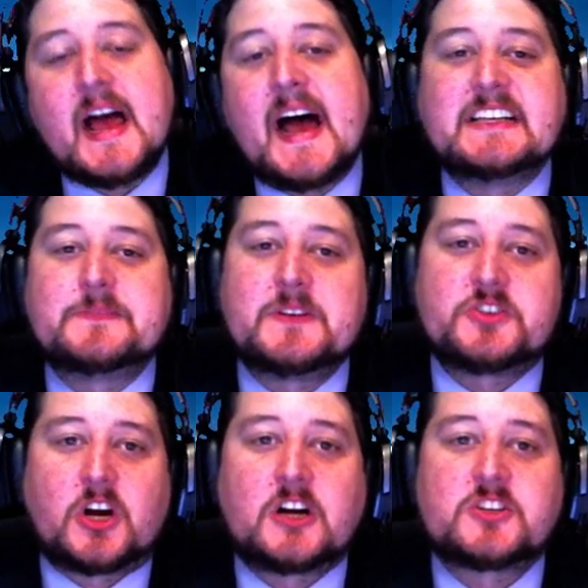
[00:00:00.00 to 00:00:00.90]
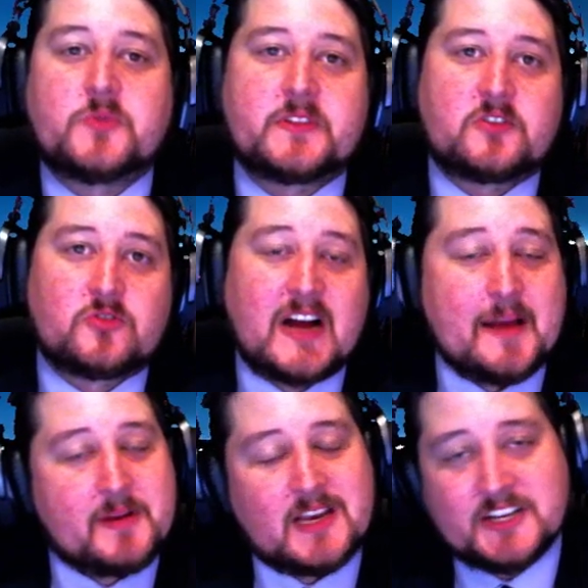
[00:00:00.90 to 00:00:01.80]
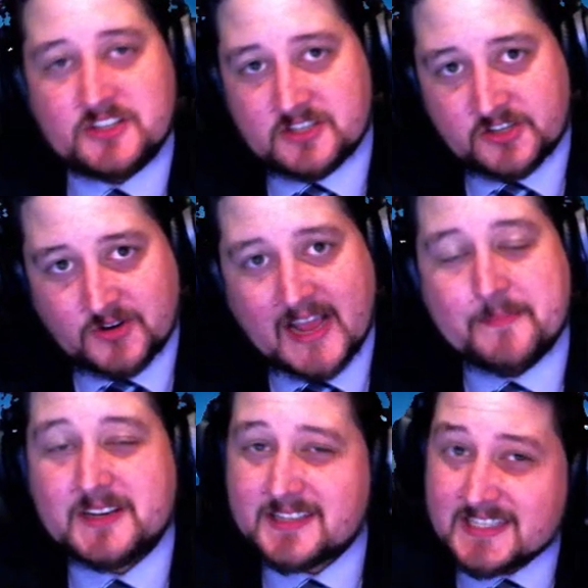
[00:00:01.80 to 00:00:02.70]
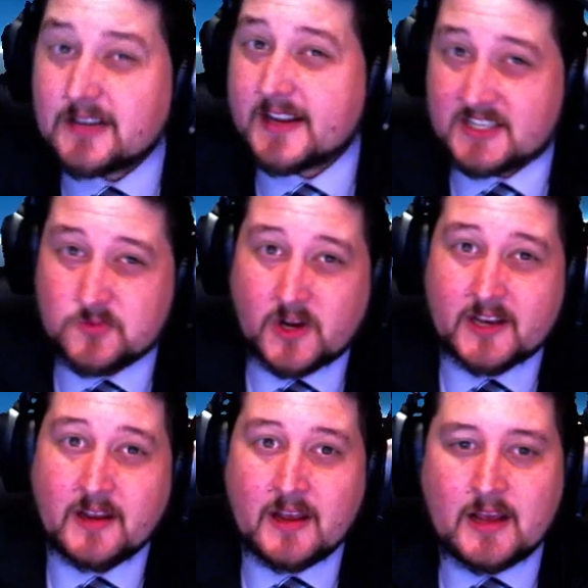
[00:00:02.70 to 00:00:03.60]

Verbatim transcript: has been charged with a crime, and not just a crime, but a serious one.